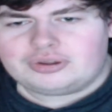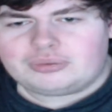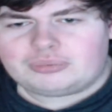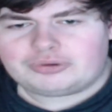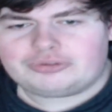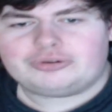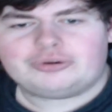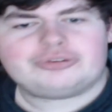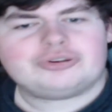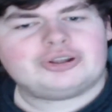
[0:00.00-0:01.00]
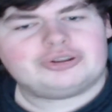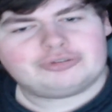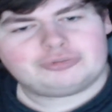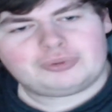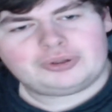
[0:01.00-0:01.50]
What is neuroscience
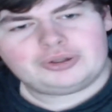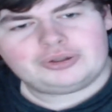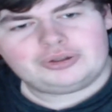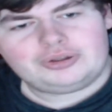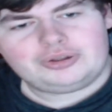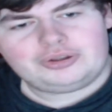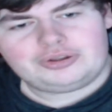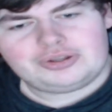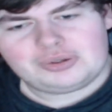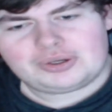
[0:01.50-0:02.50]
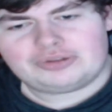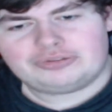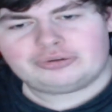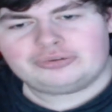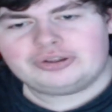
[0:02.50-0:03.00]
for what? You guys
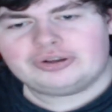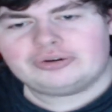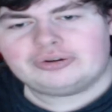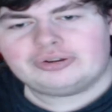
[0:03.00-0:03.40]
don't know.